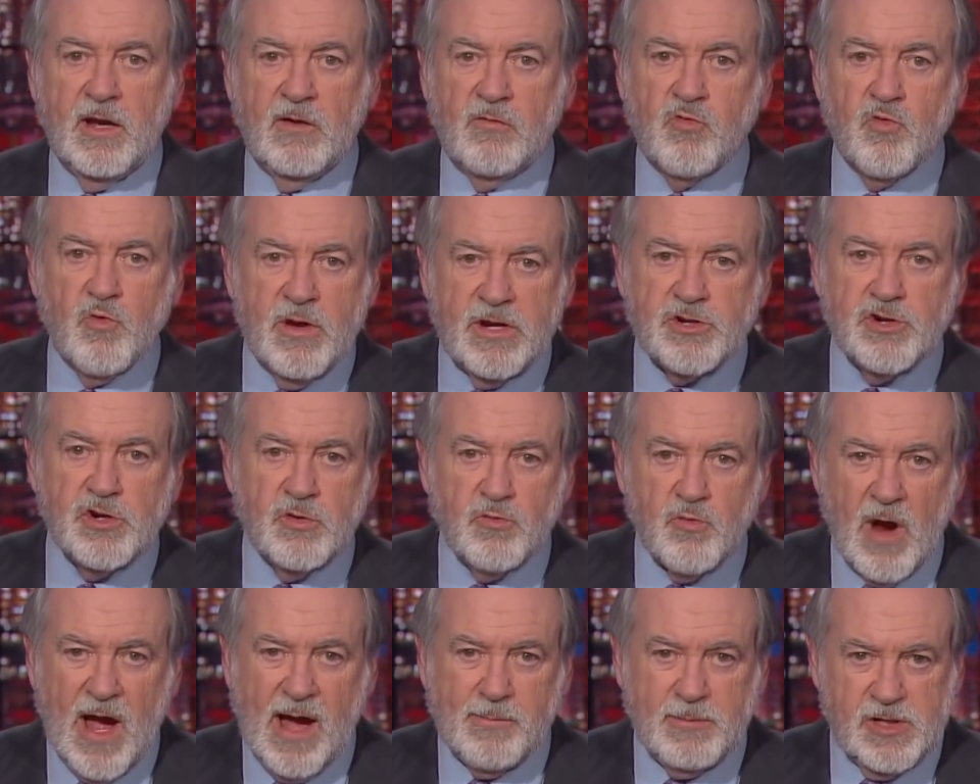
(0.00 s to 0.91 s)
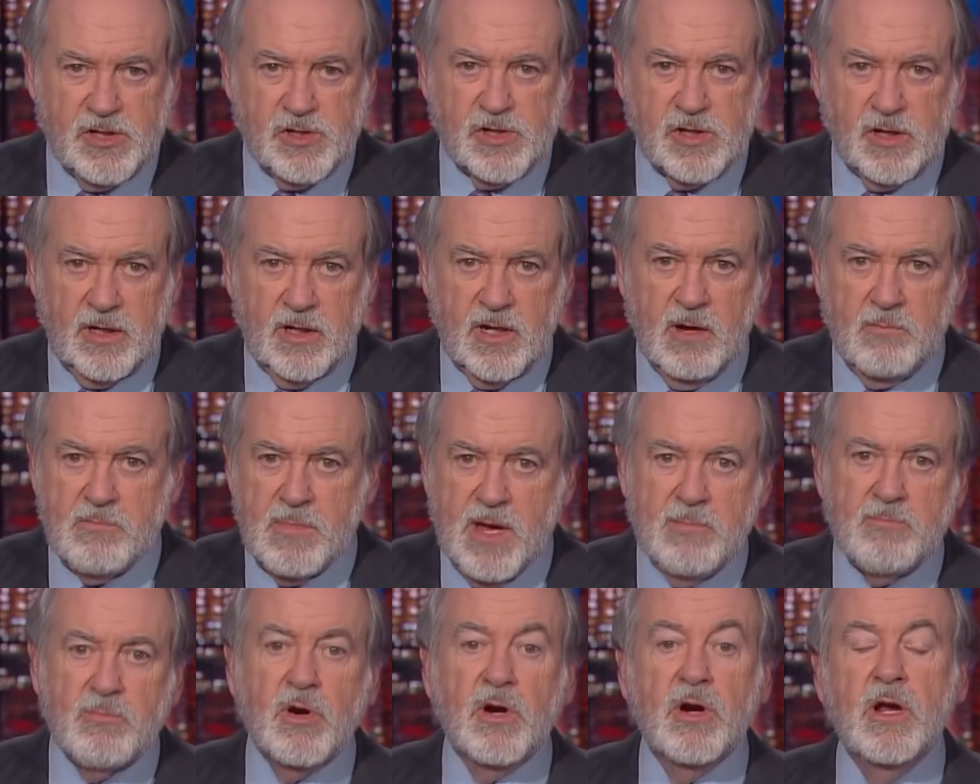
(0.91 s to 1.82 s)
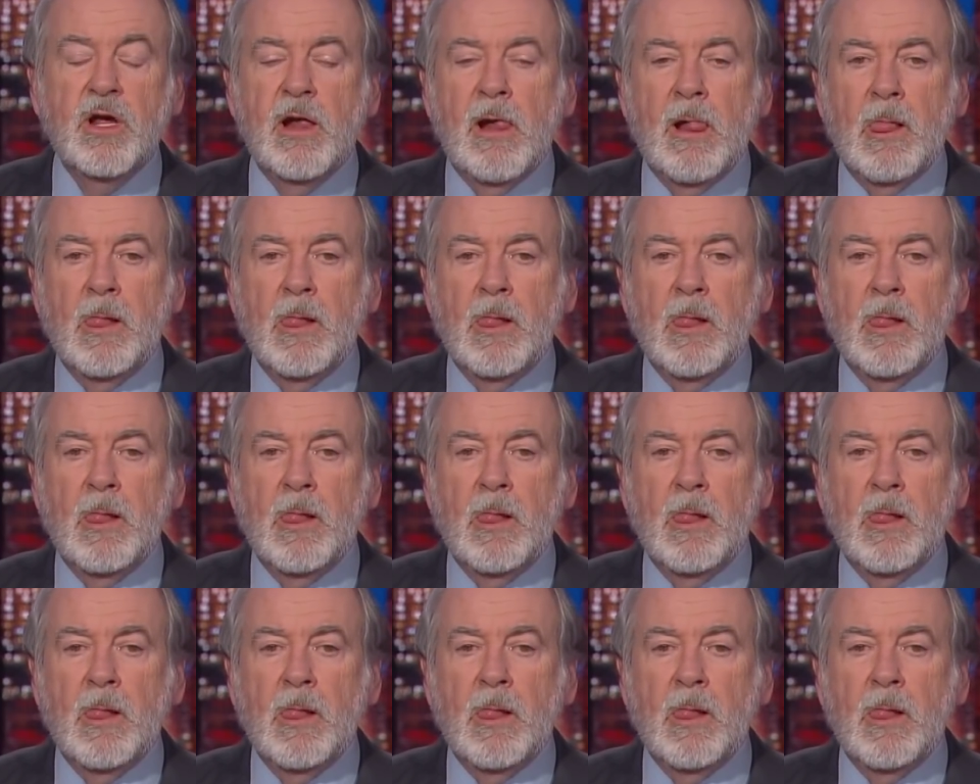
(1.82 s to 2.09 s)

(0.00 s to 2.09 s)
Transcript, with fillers: of Richard Robinson, a member